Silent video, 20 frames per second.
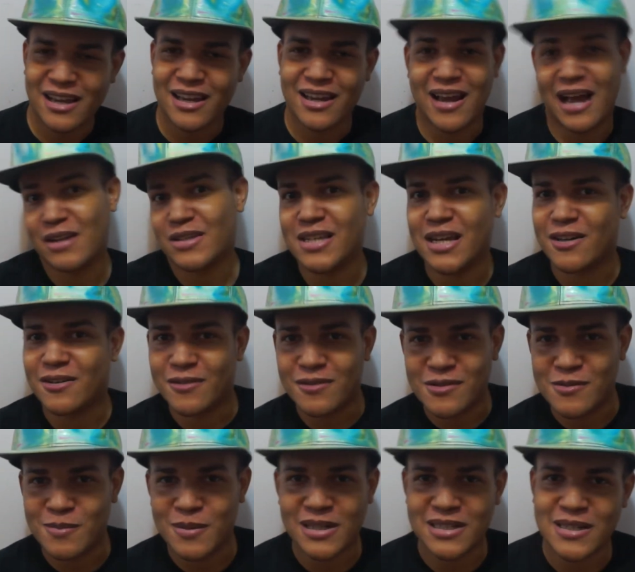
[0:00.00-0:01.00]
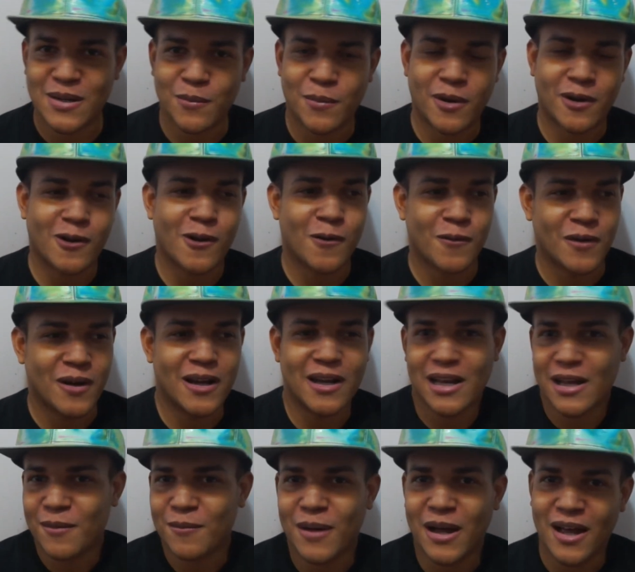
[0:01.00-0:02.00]
outside of spending time with my
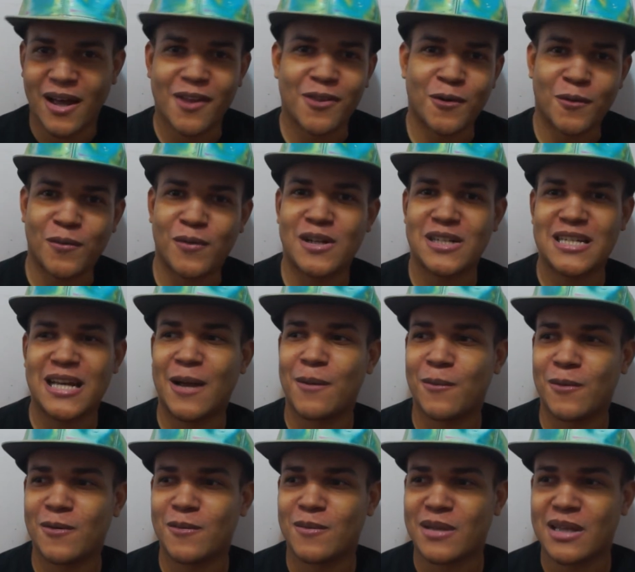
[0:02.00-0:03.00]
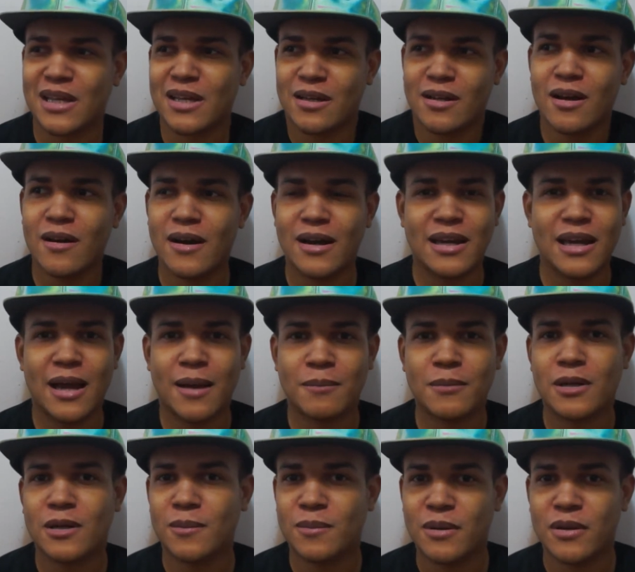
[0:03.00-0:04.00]
girlfriend, my other free time would have been like, all right, yeah, I'm
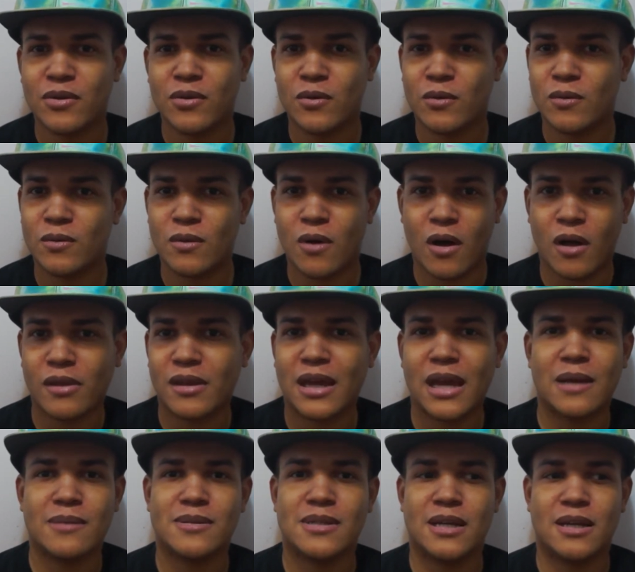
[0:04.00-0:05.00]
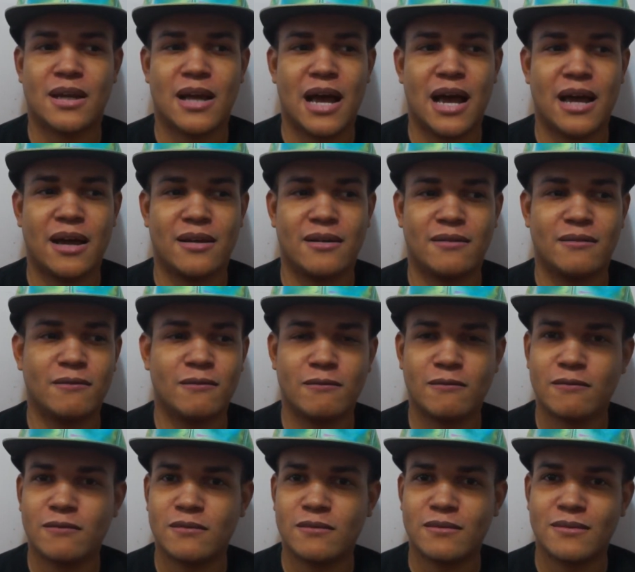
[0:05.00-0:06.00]
gonna play through all the games that I've
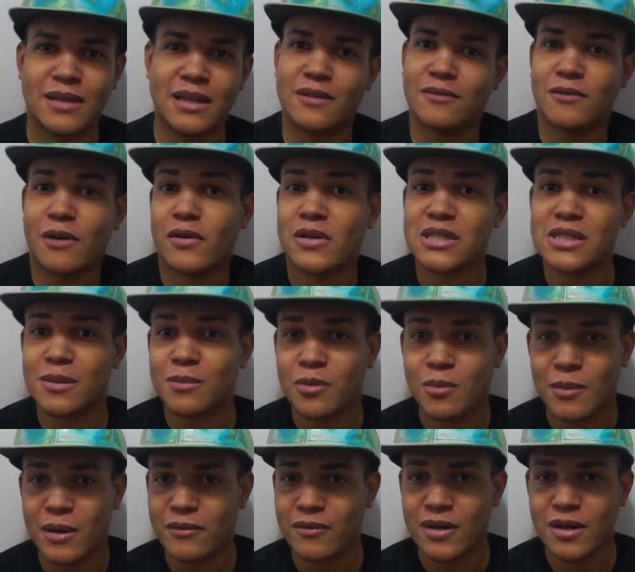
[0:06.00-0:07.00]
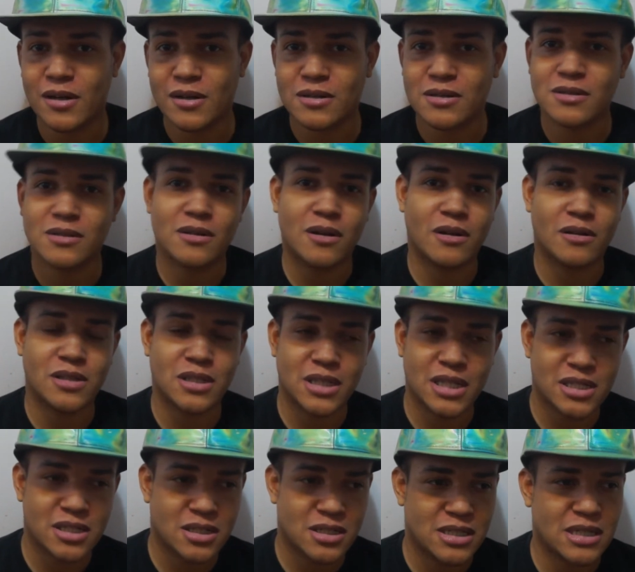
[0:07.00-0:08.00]
that have always slipped through my fingers. All the
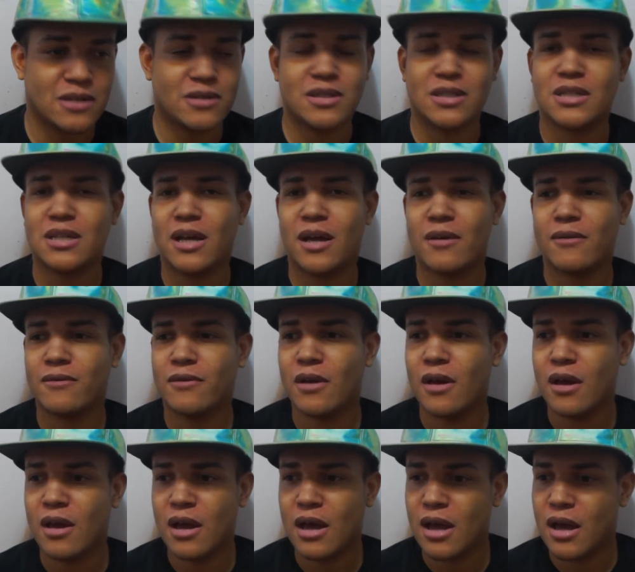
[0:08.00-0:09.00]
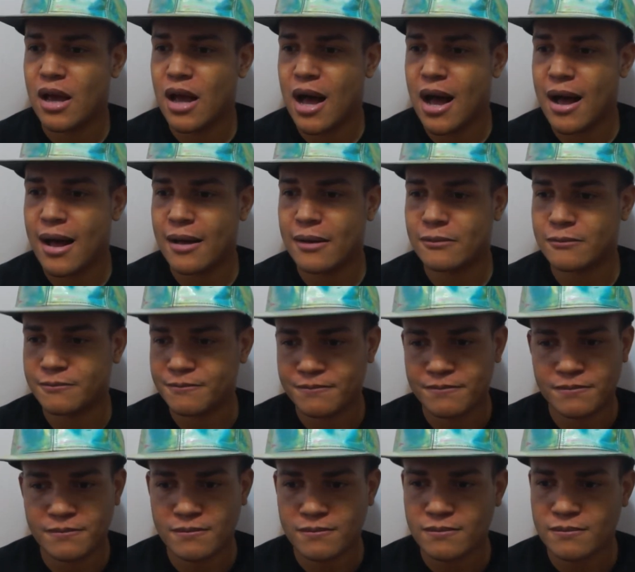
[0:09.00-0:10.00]
Legend of Zelda stuff, um,
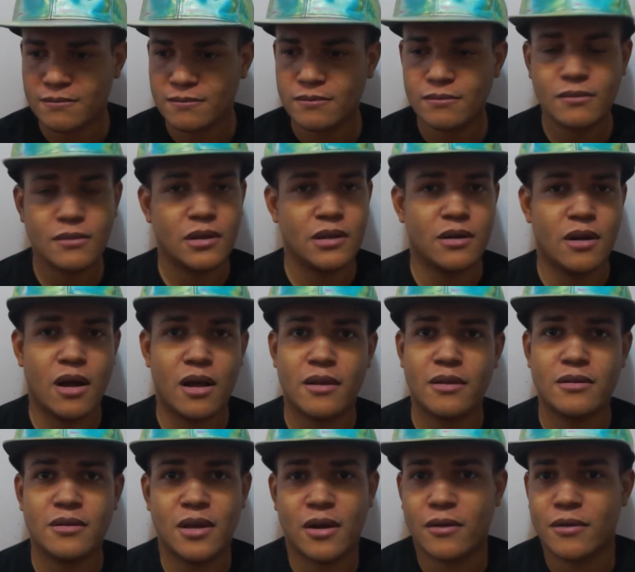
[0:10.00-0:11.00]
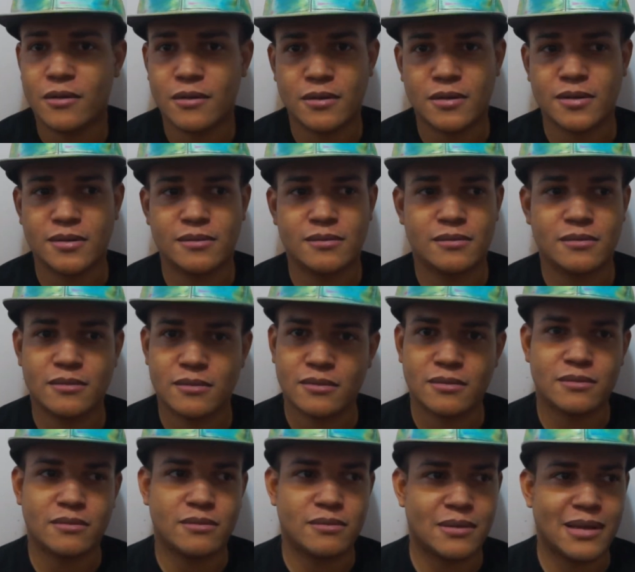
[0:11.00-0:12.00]
all you know the
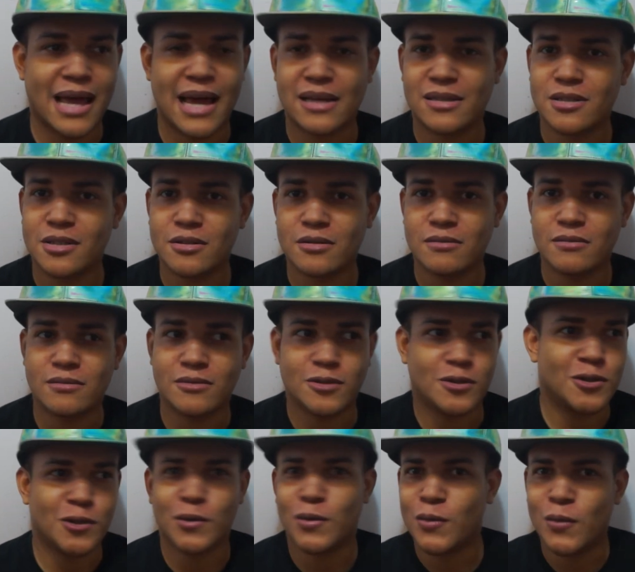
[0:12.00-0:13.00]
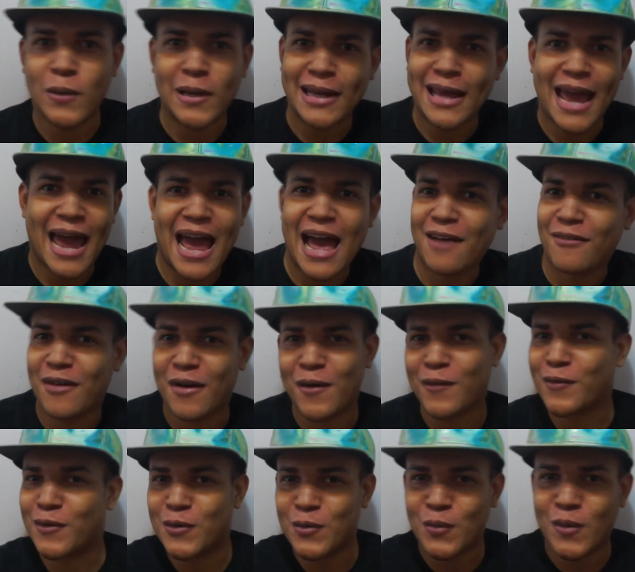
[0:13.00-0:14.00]
last two and a half,
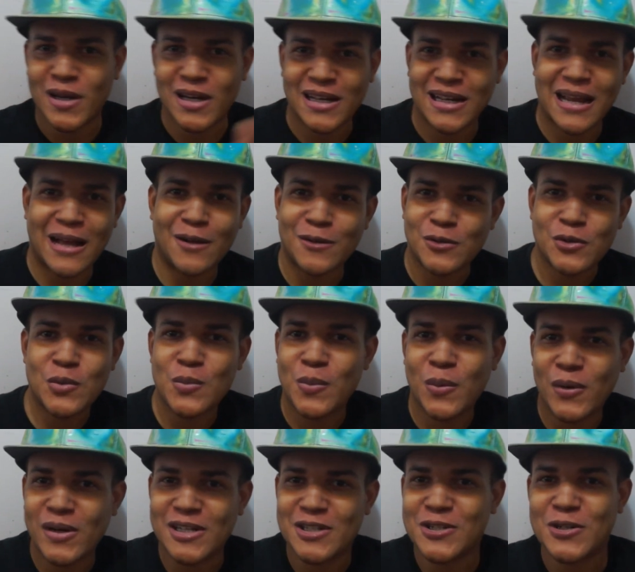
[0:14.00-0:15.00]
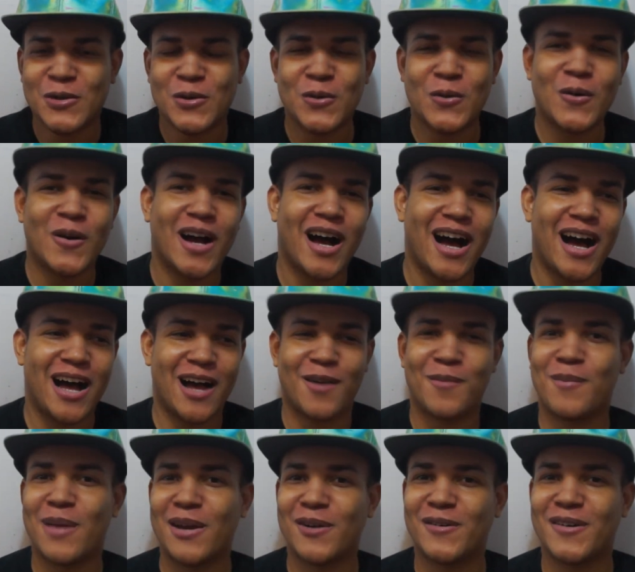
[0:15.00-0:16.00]
however you want to count, 2.2
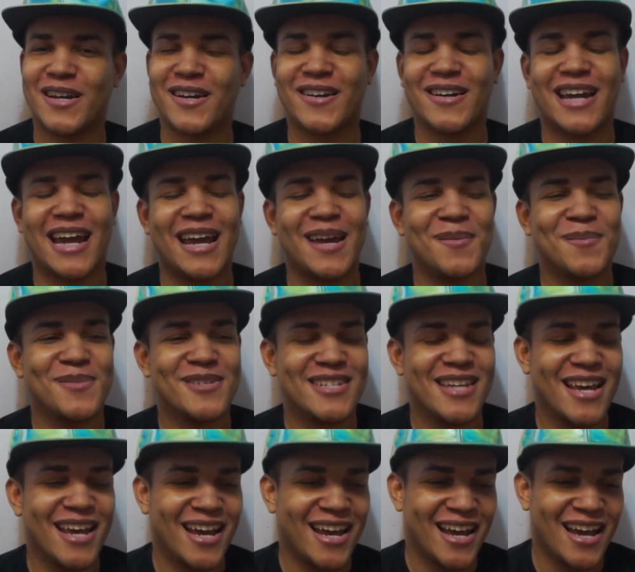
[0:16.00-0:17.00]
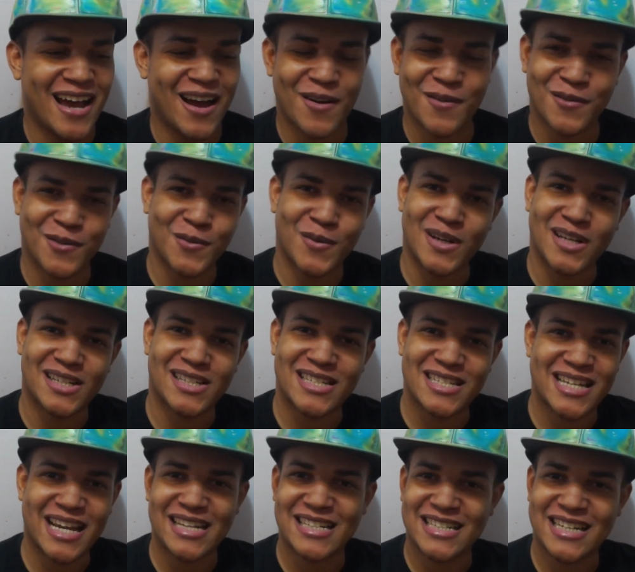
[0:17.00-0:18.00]
uh, Metal Gear games, however you want to
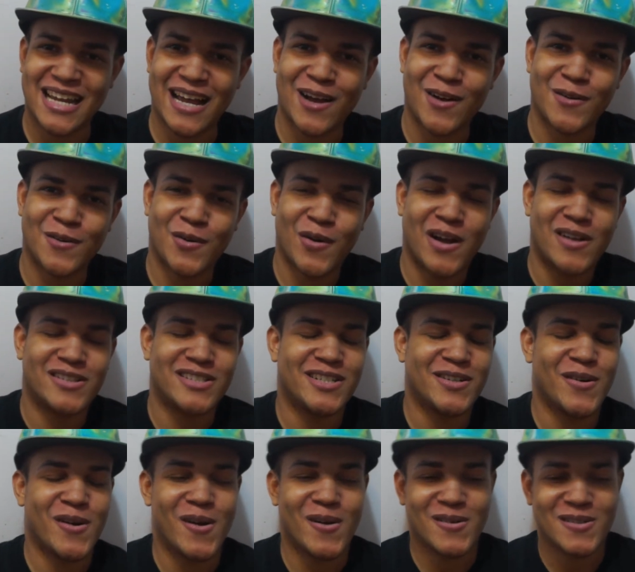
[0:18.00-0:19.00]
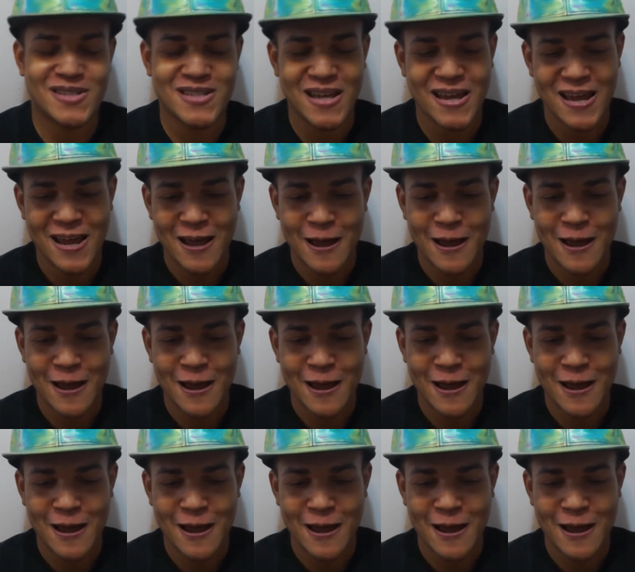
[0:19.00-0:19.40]
decide to count Ground Zeroes.